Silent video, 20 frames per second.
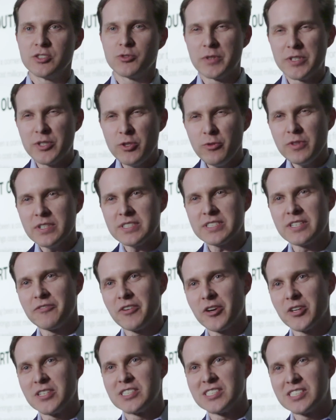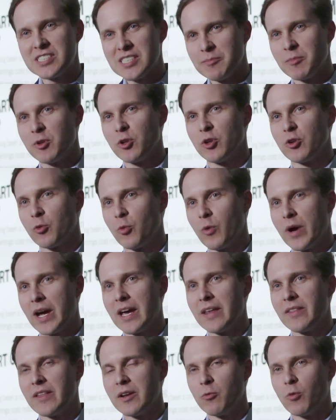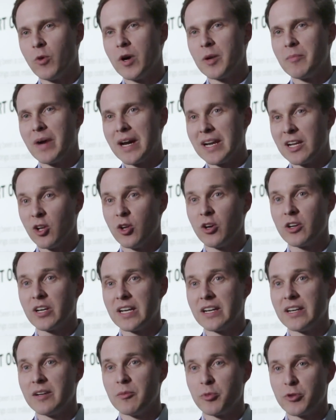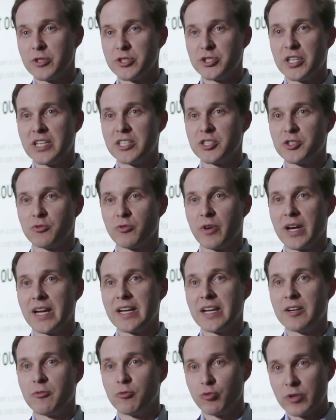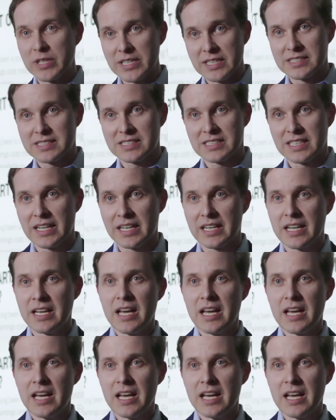So we do this in a very similar way that one might look at appreciation rate in real estate.